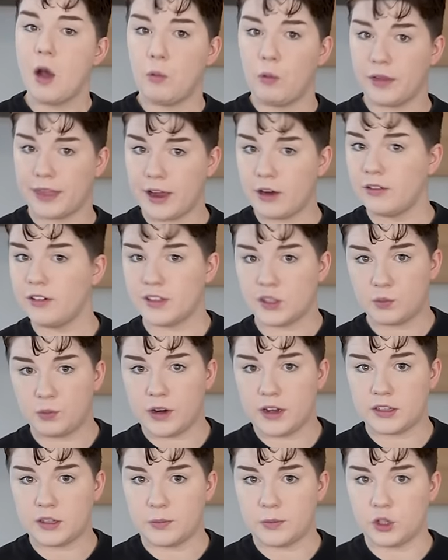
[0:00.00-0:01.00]
without an
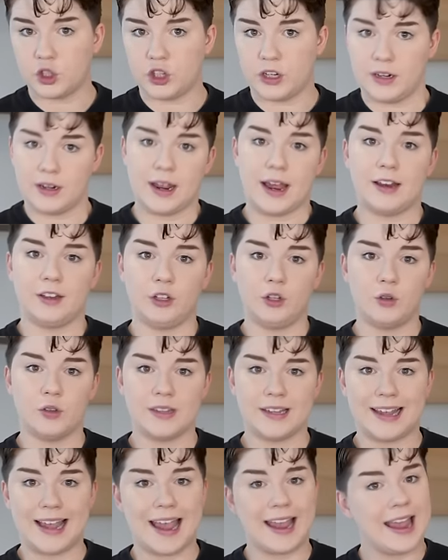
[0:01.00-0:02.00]
espresso machine and
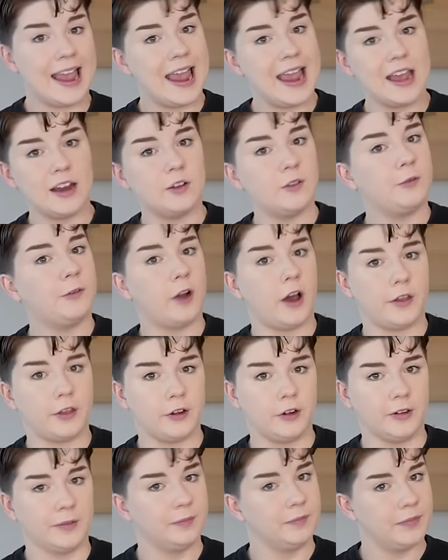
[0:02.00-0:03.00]
using a hand
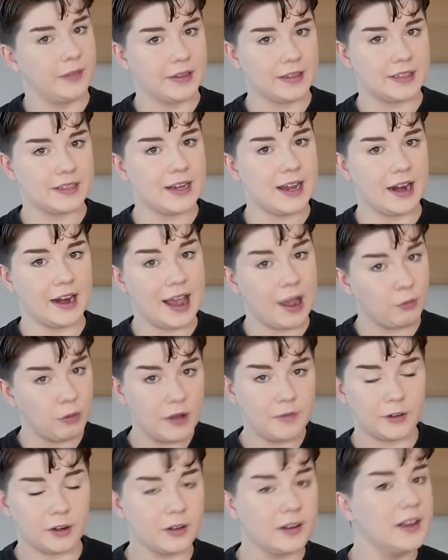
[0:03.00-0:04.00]
frother instead.
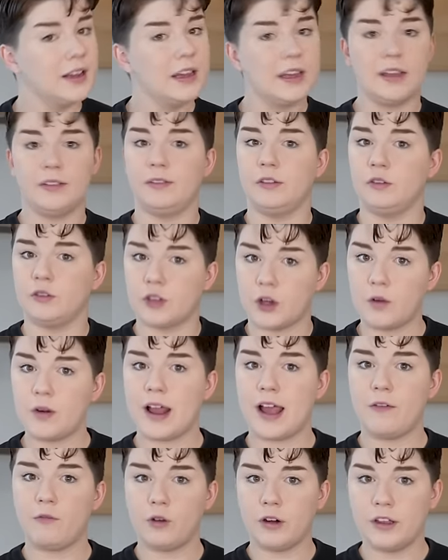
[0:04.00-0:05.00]
However, if you don't
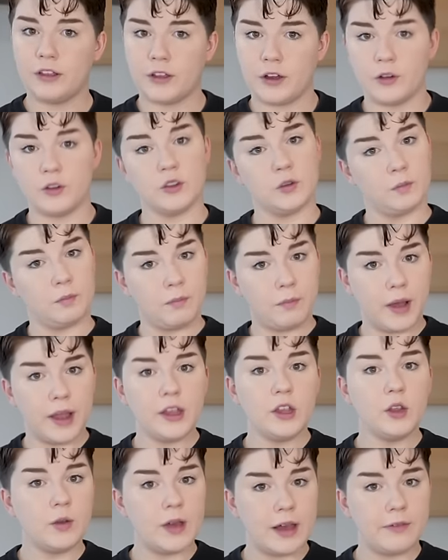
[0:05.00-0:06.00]
have one of those,
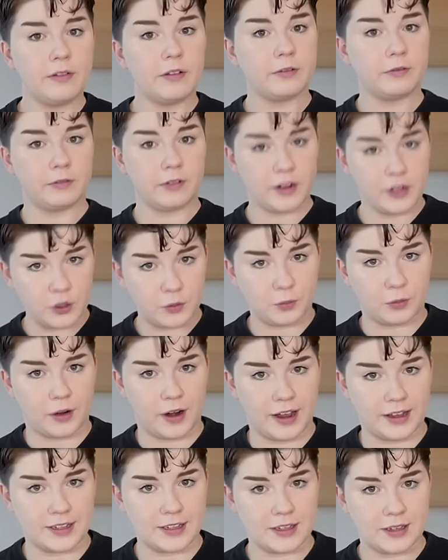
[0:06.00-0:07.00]
but you have a French
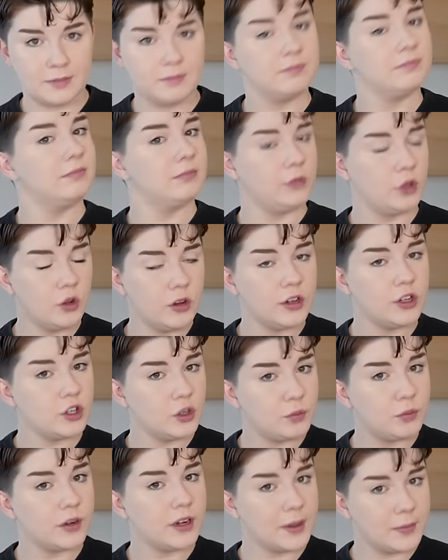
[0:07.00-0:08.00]
press, you can
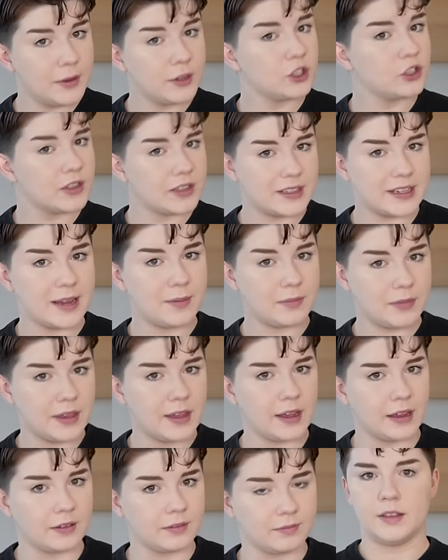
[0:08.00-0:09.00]
do pretty much the same
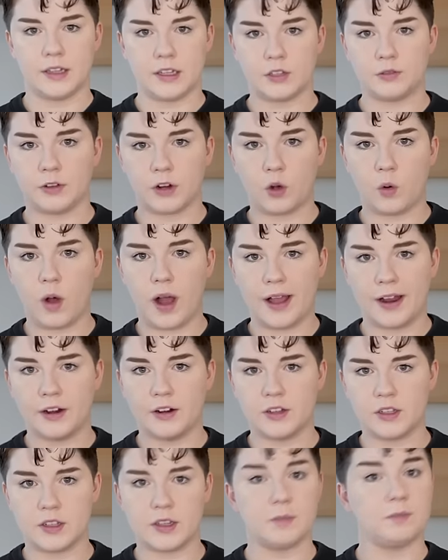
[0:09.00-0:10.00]
thing. This
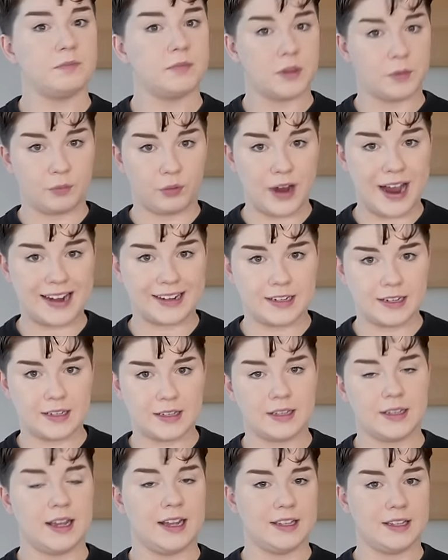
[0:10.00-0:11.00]
requires some
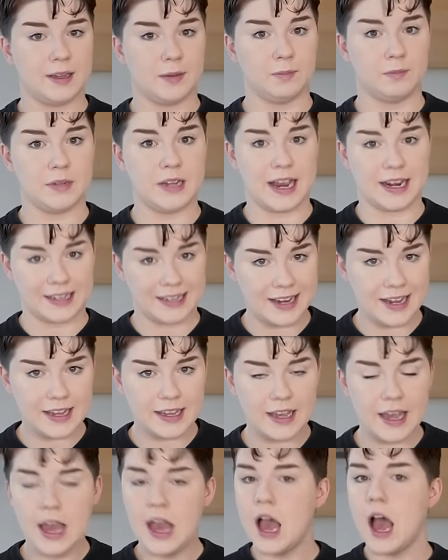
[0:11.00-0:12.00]
practice, some
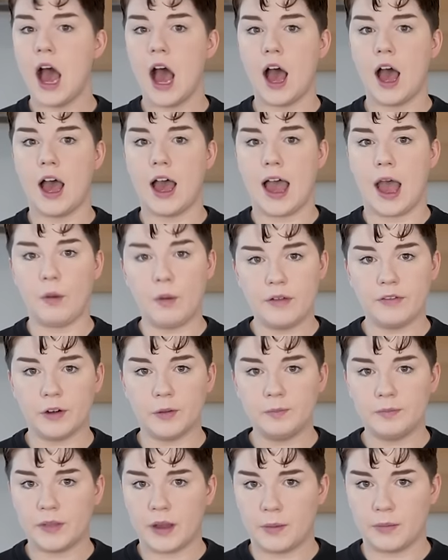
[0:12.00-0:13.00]
technique. Uh,
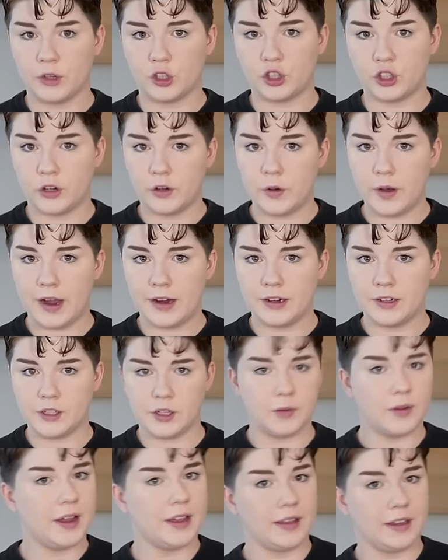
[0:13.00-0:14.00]
however, I'm gonna show you how to
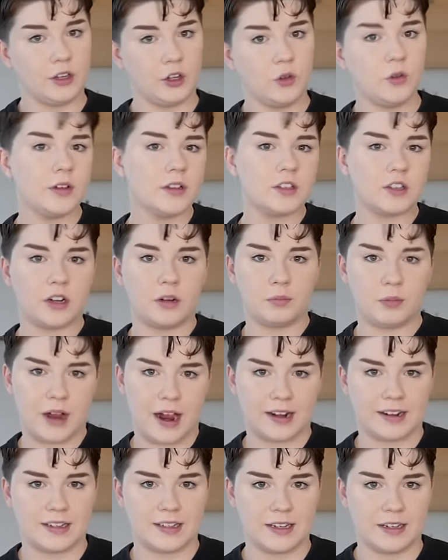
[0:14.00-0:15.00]
do it and then you can start
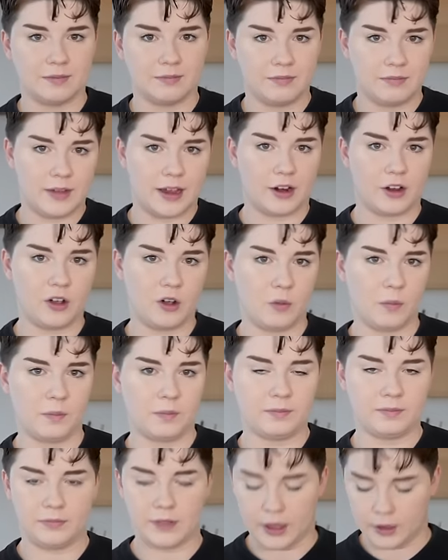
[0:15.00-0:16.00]
practicing at
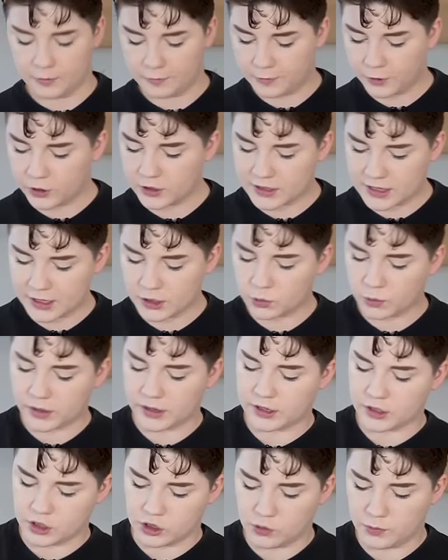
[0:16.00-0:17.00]
home. Now the first things we're
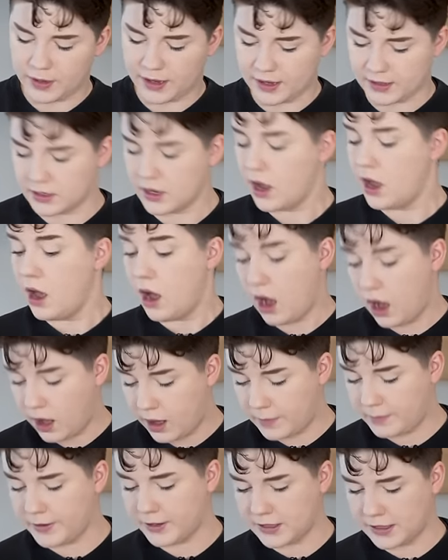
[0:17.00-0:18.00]
gonna do, because
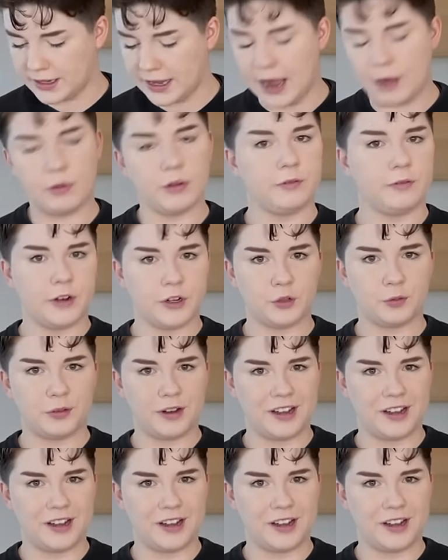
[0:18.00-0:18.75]
obviously our French